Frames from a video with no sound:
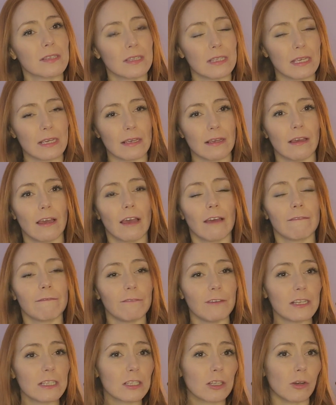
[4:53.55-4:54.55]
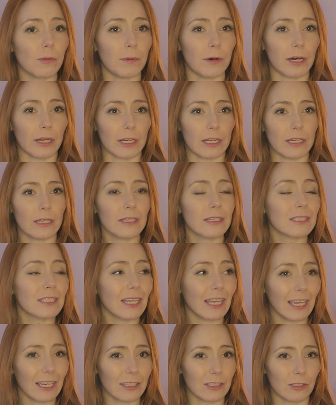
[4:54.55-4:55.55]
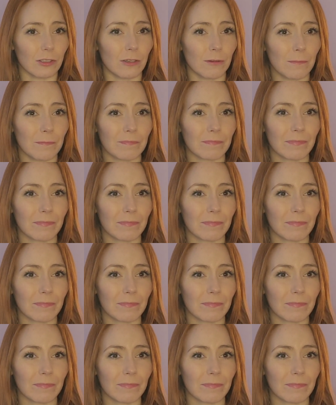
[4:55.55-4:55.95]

the physical body to handle.